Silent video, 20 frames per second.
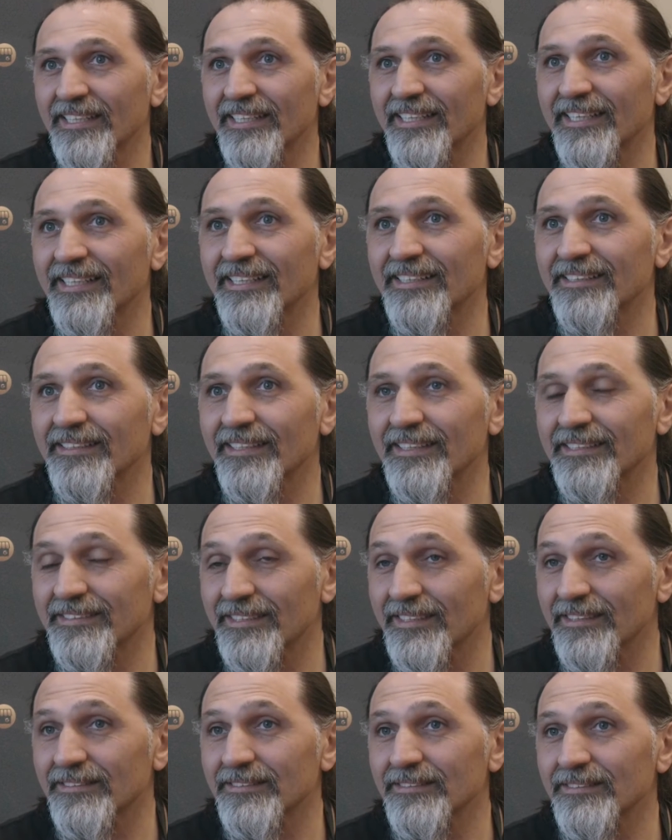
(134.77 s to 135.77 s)
And I
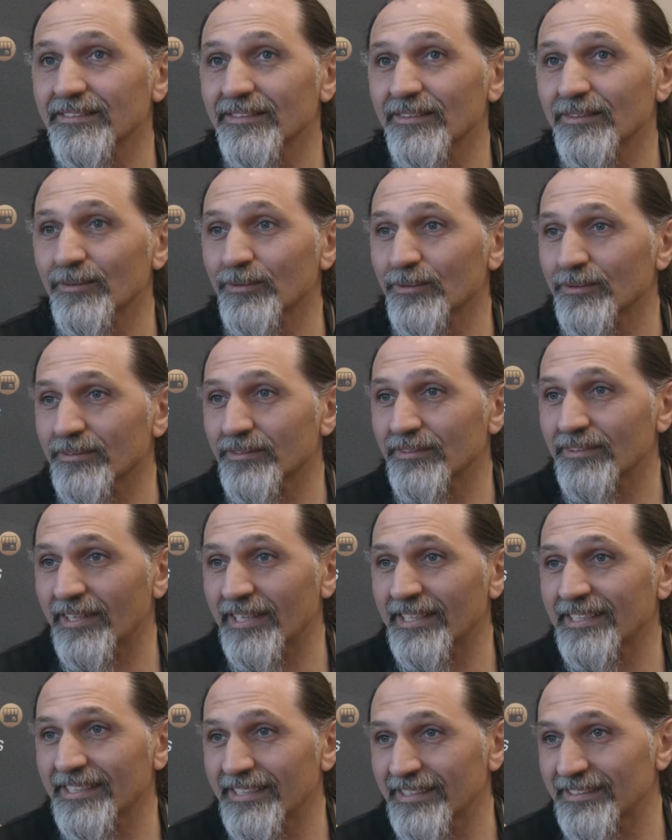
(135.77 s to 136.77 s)
said, look,
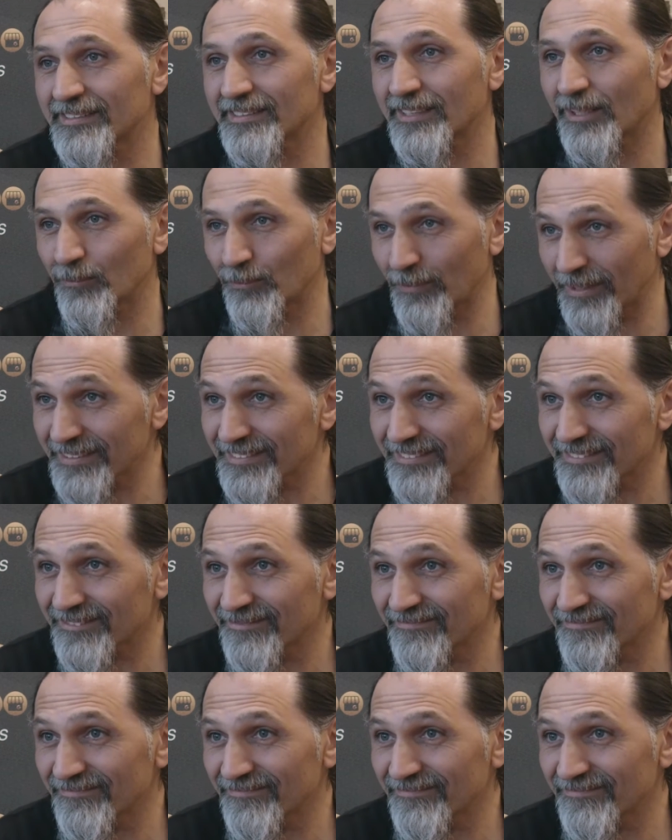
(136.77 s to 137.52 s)
I need someone